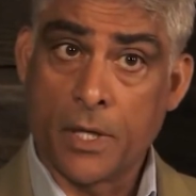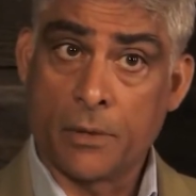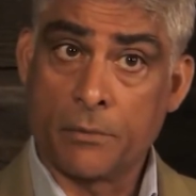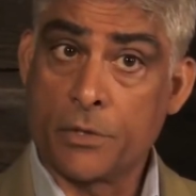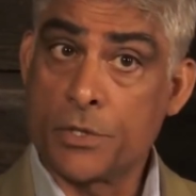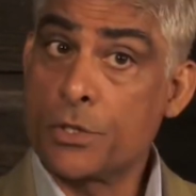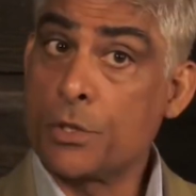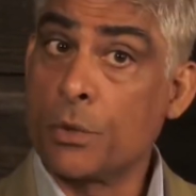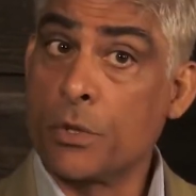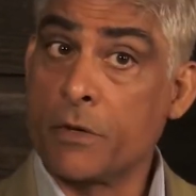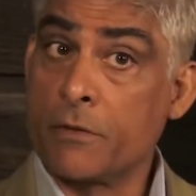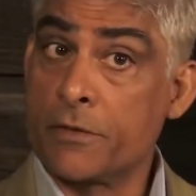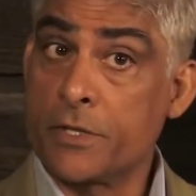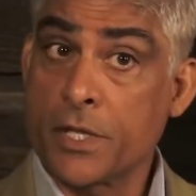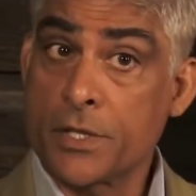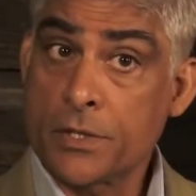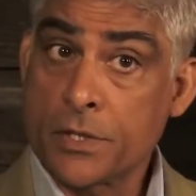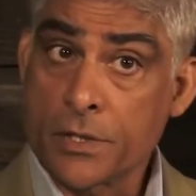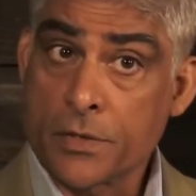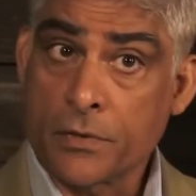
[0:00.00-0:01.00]
restorative
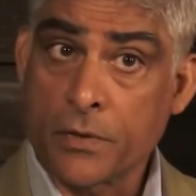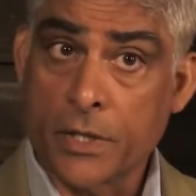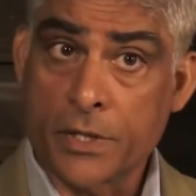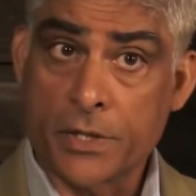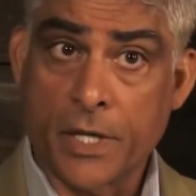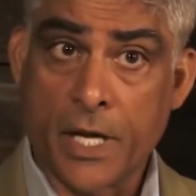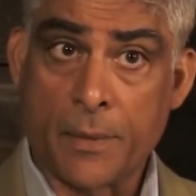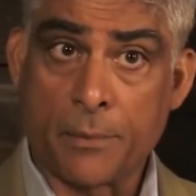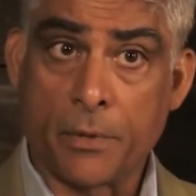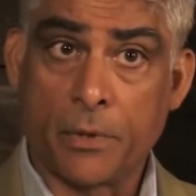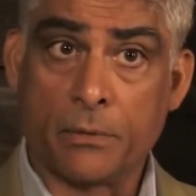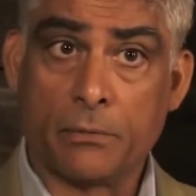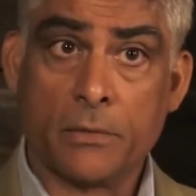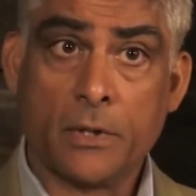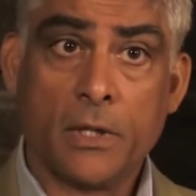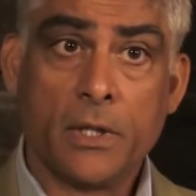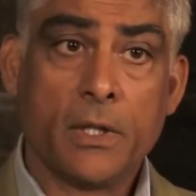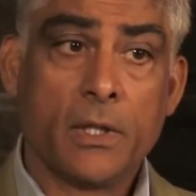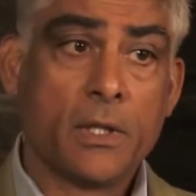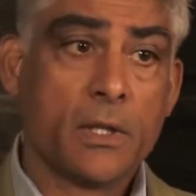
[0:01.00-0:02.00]
justice, for example,
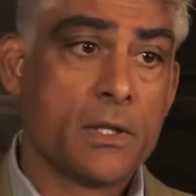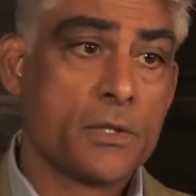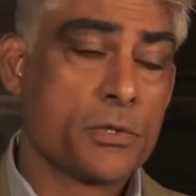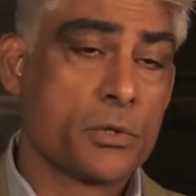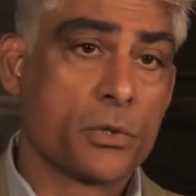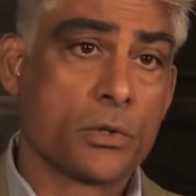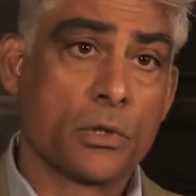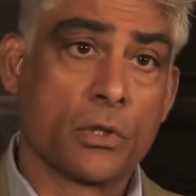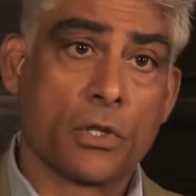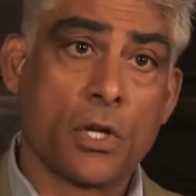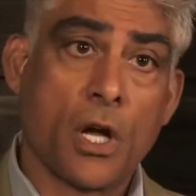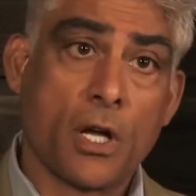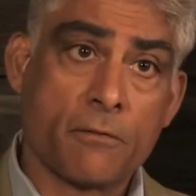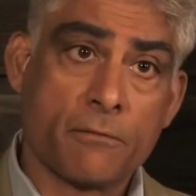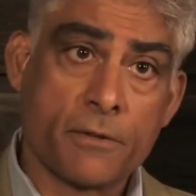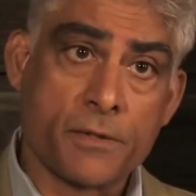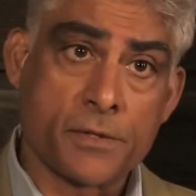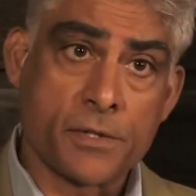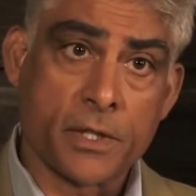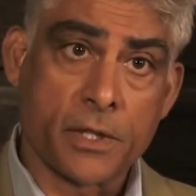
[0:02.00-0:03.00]
circle
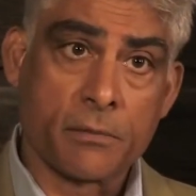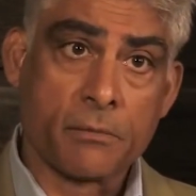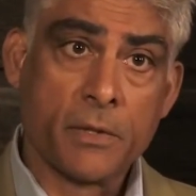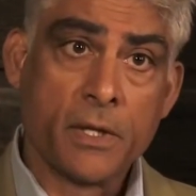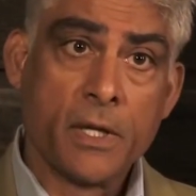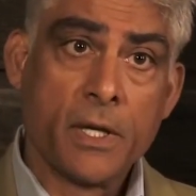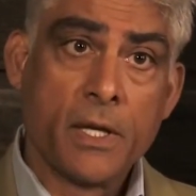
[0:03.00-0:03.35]
conferencing,